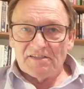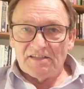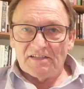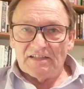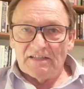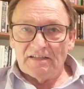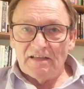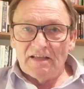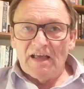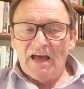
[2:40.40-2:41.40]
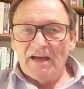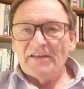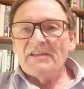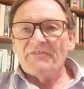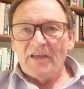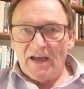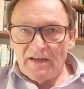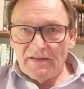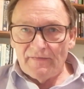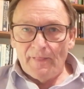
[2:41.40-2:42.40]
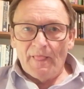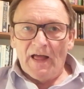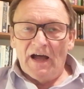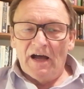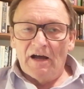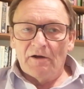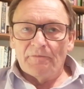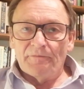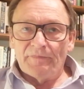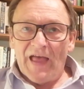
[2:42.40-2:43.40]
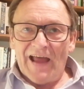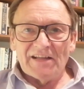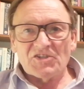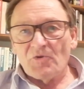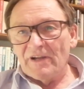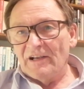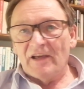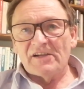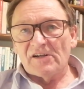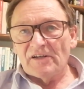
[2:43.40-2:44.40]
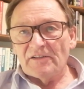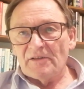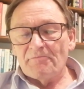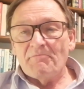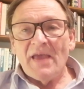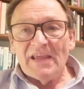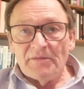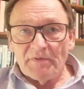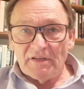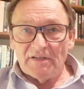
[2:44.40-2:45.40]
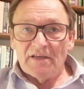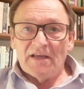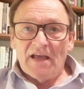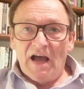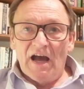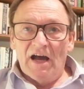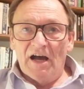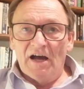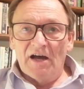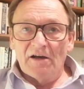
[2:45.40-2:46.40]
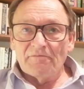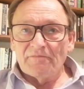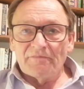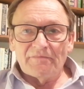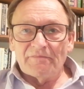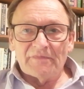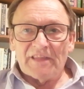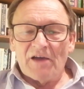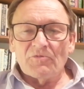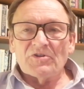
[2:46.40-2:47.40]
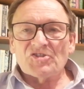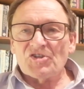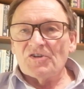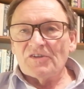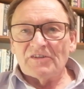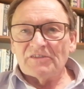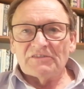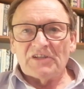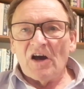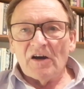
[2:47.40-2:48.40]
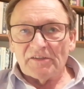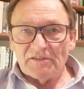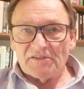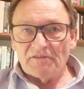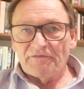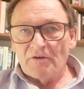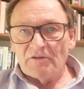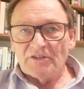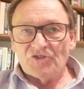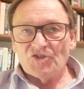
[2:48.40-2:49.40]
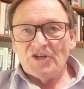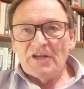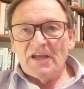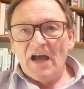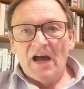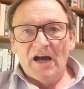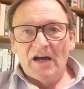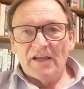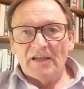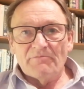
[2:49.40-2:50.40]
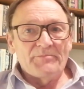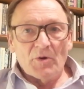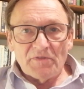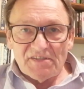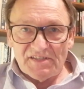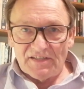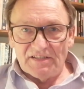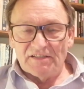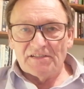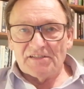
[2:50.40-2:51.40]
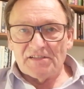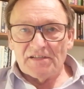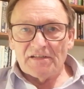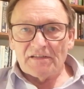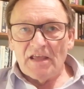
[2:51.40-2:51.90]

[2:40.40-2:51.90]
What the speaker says: city, Nivea, and it's quite likely that maybe there were certain gardens and foliage in both cities.